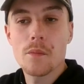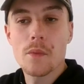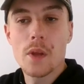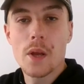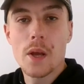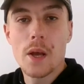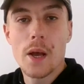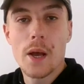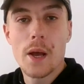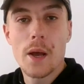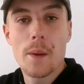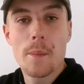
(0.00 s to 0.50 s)

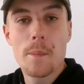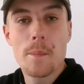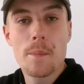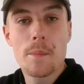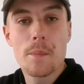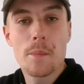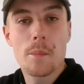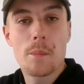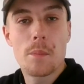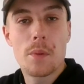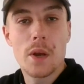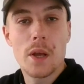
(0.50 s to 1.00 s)

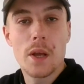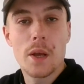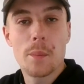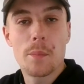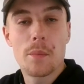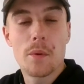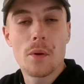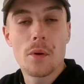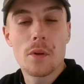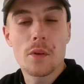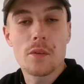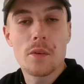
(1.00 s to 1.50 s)
play
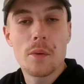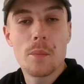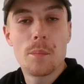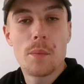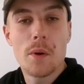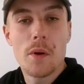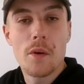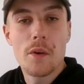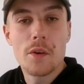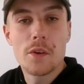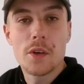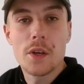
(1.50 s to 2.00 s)
Boulter and
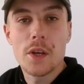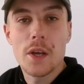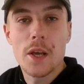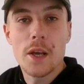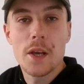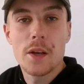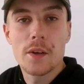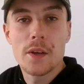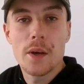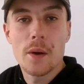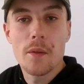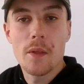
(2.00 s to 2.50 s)
Burrage
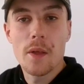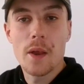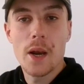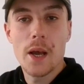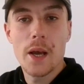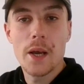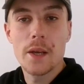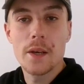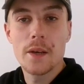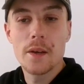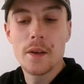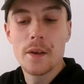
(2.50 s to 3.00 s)
again down the
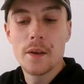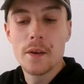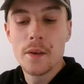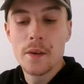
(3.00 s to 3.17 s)
line.